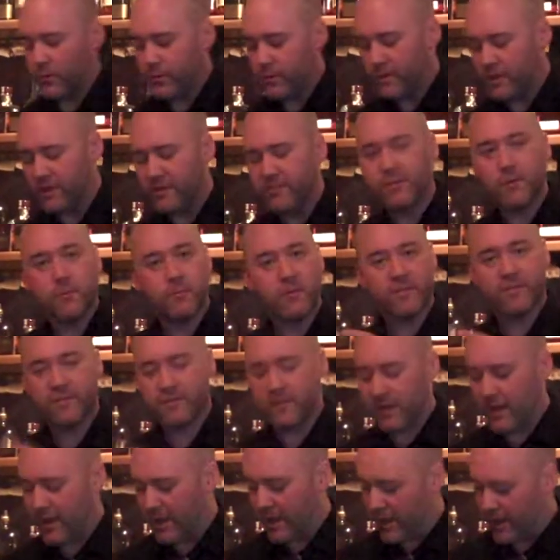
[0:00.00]
it's almost
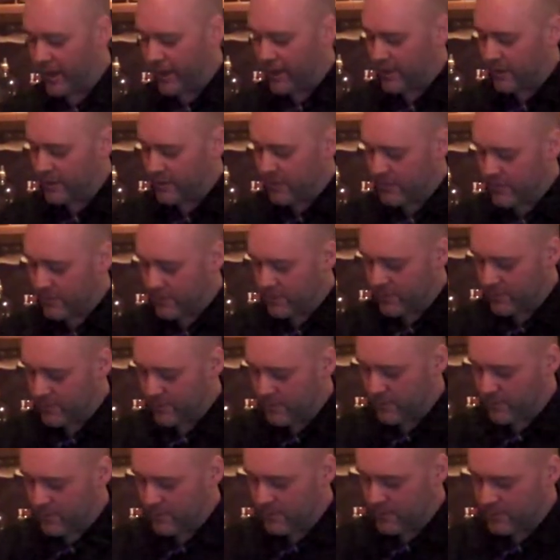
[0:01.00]
a
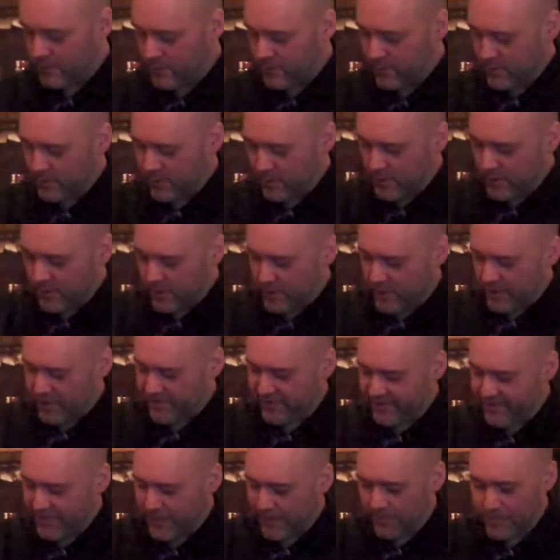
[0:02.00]

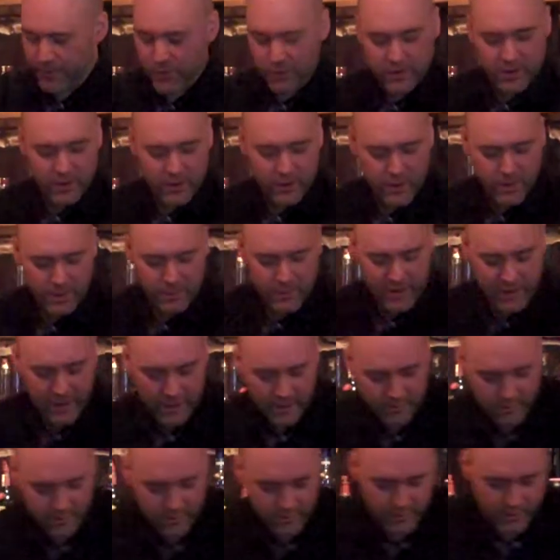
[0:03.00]
step you can
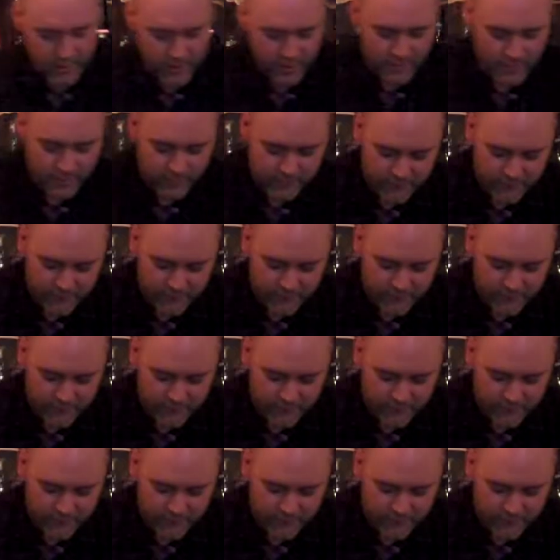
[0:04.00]
eliminate, and the